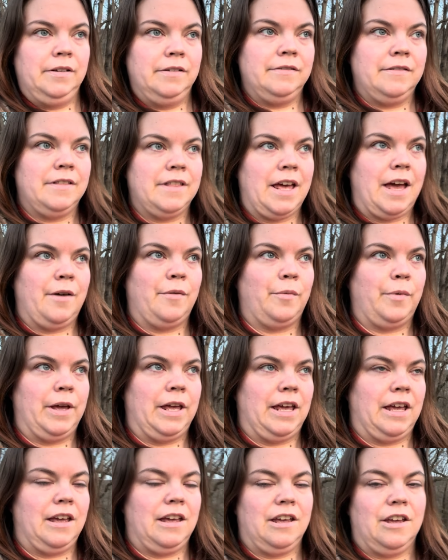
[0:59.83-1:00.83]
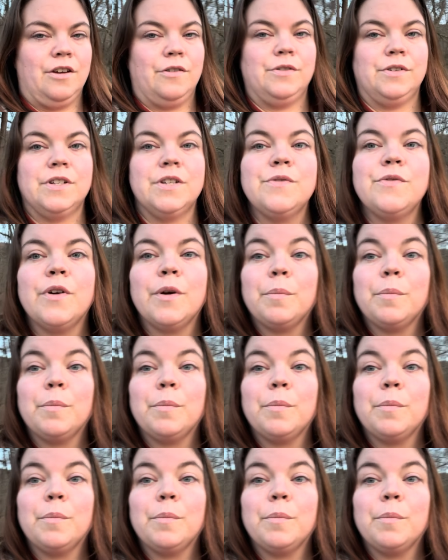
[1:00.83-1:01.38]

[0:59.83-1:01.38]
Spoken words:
that we use for